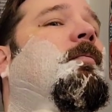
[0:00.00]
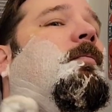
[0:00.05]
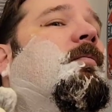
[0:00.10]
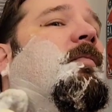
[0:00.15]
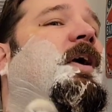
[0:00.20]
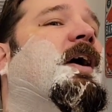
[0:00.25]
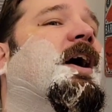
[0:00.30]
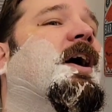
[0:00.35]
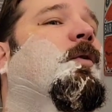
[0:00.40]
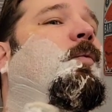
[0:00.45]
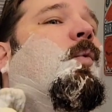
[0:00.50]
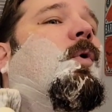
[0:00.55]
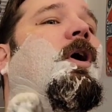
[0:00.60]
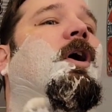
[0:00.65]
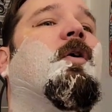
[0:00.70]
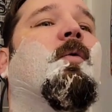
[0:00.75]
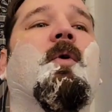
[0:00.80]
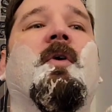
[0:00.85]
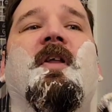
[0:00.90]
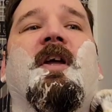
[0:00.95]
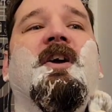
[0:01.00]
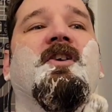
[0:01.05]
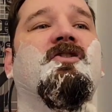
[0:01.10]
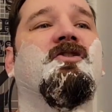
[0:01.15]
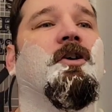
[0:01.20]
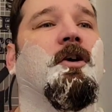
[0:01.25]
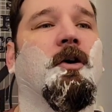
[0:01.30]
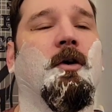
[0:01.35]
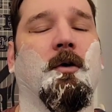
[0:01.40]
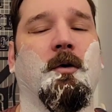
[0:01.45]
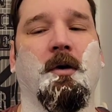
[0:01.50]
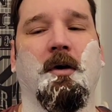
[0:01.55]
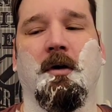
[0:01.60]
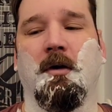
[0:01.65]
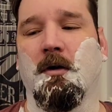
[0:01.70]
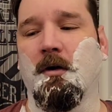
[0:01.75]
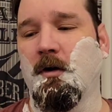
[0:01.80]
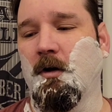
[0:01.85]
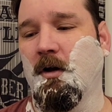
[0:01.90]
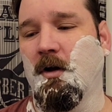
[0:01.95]
They had one where they showed
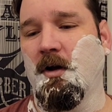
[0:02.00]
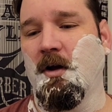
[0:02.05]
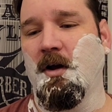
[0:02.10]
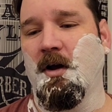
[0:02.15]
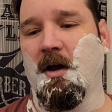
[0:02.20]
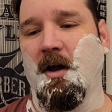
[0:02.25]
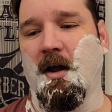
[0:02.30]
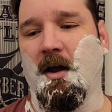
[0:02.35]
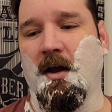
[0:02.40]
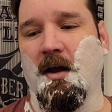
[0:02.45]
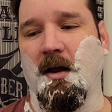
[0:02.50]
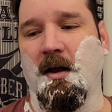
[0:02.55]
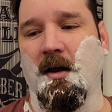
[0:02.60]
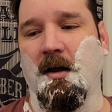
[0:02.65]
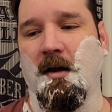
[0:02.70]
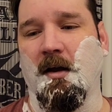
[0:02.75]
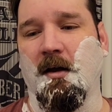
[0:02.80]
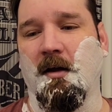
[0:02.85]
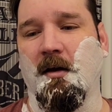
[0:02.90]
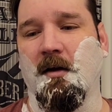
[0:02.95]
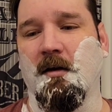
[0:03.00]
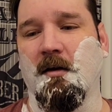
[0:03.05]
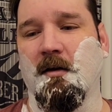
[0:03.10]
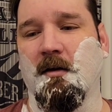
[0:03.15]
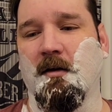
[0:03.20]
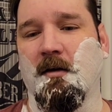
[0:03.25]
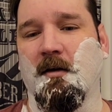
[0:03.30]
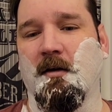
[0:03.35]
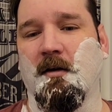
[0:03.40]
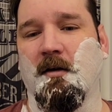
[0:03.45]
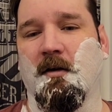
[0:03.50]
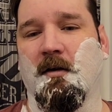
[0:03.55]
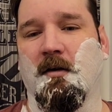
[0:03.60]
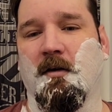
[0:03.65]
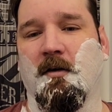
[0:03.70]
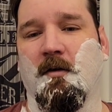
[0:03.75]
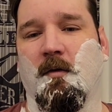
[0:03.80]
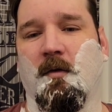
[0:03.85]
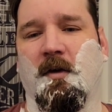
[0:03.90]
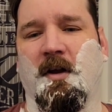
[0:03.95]
a
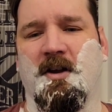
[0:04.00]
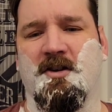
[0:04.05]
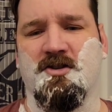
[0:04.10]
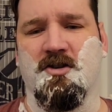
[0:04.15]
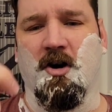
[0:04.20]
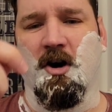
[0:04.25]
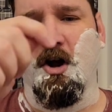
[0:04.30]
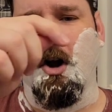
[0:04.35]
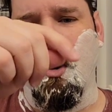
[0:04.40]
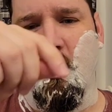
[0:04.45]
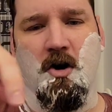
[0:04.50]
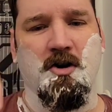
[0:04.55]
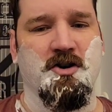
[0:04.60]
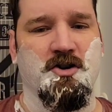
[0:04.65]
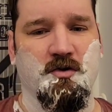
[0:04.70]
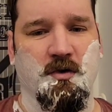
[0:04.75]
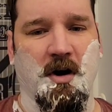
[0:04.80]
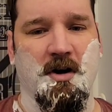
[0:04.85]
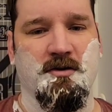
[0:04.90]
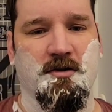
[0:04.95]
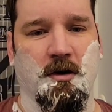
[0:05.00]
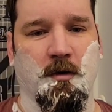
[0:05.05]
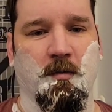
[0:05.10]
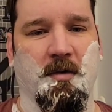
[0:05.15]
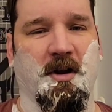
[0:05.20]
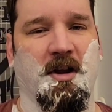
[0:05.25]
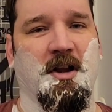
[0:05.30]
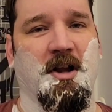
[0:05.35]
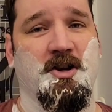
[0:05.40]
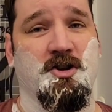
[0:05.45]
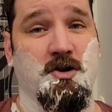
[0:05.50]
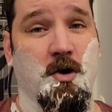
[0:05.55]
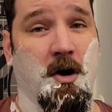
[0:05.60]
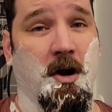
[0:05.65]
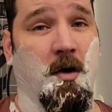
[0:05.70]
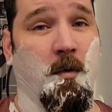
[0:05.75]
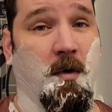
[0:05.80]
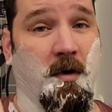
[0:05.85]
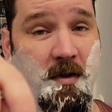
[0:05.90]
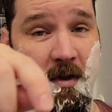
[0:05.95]
cartridge razor, but then they showed
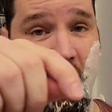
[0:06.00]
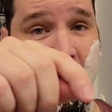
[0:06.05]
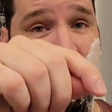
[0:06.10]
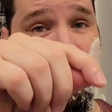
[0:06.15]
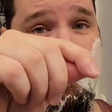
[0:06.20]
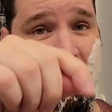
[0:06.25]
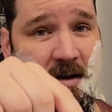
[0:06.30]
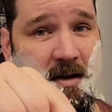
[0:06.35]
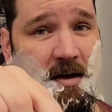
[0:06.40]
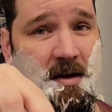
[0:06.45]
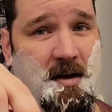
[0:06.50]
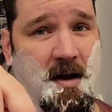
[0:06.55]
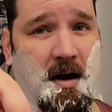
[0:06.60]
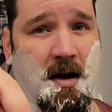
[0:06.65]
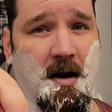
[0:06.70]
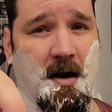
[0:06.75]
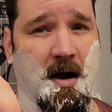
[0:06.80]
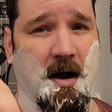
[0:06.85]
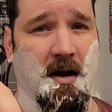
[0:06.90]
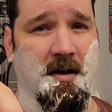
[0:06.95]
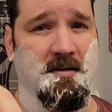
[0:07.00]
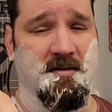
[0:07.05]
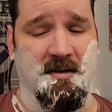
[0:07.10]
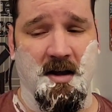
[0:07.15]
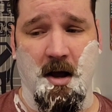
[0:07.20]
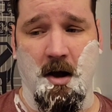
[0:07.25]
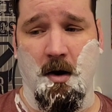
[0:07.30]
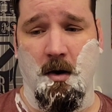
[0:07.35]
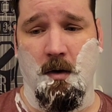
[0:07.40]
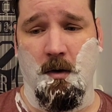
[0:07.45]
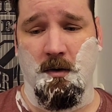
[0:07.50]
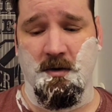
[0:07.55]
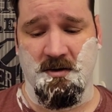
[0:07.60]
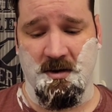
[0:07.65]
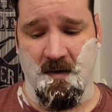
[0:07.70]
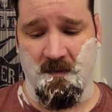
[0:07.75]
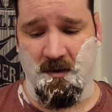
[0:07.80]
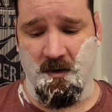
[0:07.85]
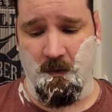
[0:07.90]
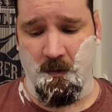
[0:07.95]
it with like a DE89 style
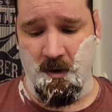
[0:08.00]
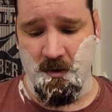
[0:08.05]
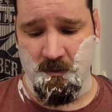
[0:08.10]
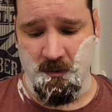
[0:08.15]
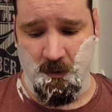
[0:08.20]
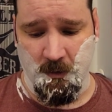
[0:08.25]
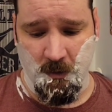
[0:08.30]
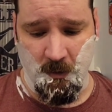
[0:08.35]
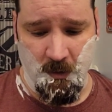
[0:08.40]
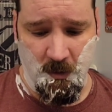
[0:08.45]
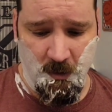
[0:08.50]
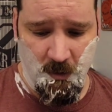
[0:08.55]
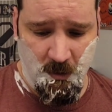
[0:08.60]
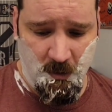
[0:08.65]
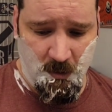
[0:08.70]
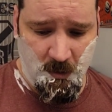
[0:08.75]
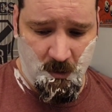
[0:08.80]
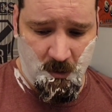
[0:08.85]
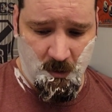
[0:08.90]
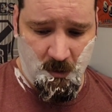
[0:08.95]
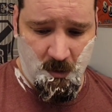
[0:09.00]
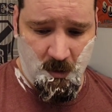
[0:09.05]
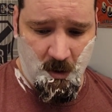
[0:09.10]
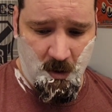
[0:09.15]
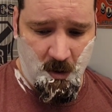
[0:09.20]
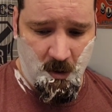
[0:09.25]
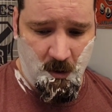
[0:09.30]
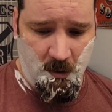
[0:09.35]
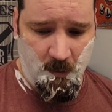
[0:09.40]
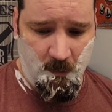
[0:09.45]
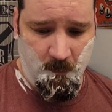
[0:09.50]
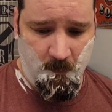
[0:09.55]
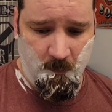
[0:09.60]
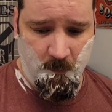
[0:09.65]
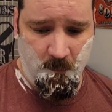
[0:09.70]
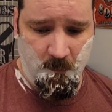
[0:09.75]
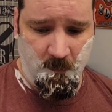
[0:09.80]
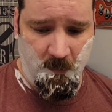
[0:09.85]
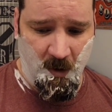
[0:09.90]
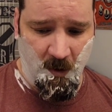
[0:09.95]
safety razor.
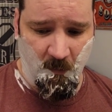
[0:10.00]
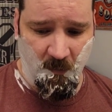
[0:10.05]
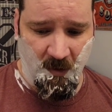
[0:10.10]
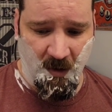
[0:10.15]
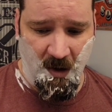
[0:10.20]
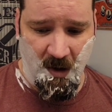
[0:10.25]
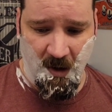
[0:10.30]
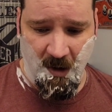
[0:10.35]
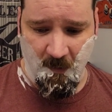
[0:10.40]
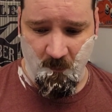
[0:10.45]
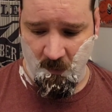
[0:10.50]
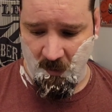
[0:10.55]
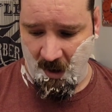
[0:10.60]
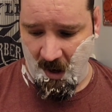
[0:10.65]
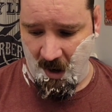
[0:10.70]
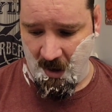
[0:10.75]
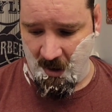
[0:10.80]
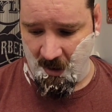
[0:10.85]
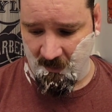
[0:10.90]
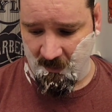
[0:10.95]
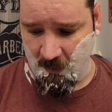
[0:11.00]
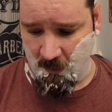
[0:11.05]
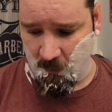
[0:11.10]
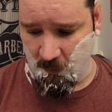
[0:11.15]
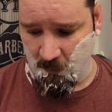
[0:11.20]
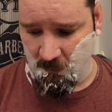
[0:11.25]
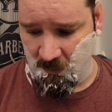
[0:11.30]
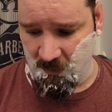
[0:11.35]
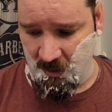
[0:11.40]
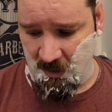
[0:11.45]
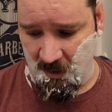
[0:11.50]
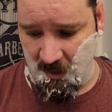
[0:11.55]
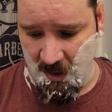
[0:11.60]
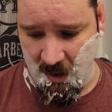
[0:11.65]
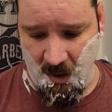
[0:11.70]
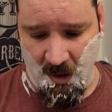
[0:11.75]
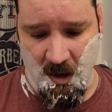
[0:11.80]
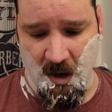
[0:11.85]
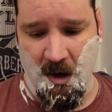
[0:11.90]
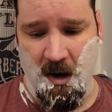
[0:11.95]
I don't think I have one handy because I don't use a
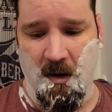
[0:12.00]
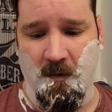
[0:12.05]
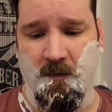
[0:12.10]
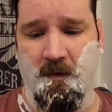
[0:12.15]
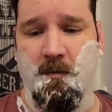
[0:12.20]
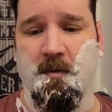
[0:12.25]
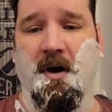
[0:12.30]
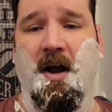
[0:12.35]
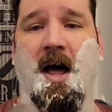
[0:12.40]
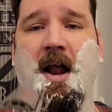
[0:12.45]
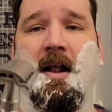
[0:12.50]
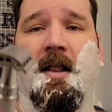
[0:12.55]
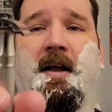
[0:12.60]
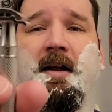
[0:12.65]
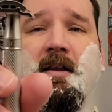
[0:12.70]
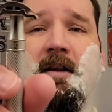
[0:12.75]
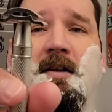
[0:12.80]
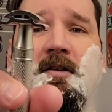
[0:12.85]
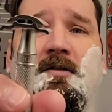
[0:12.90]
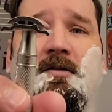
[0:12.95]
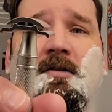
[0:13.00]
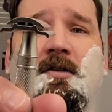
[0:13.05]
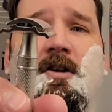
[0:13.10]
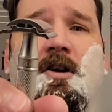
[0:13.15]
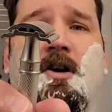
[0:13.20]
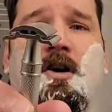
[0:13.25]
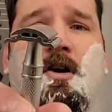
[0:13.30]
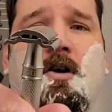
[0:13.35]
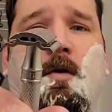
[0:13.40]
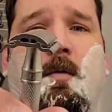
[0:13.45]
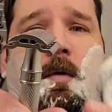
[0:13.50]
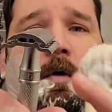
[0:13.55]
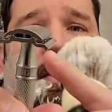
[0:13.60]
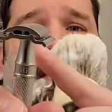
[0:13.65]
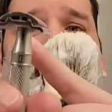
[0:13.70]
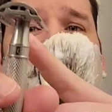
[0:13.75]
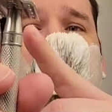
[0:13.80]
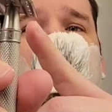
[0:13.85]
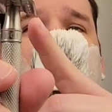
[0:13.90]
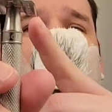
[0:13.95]
DE89 often, but kind of like this, where
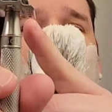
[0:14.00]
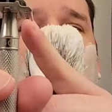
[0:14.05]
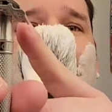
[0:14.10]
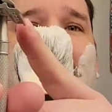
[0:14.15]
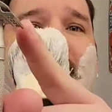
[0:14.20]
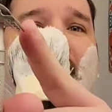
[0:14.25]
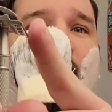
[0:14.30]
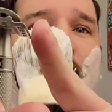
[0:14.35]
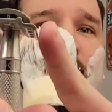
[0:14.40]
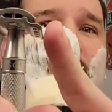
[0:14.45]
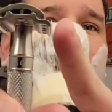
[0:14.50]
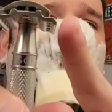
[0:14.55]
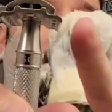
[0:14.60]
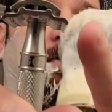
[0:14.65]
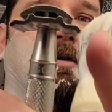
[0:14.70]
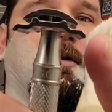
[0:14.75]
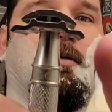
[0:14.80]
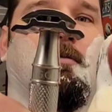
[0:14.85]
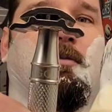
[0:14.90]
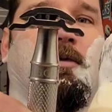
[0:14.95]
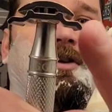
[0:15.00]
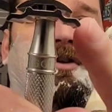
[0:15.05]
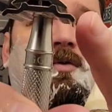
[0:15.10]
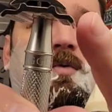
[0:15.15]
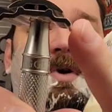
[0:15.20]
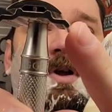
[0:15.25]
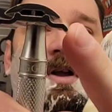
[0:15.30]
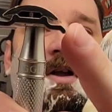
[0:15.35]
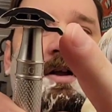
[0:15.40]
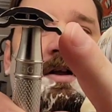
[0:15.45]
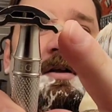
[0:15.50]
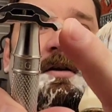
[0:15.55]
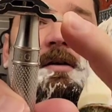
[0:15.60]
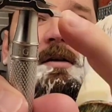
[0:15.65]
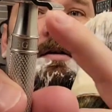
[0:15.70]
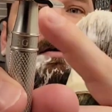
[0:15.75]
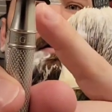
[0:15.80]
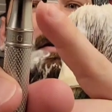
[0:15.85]
there's that gap between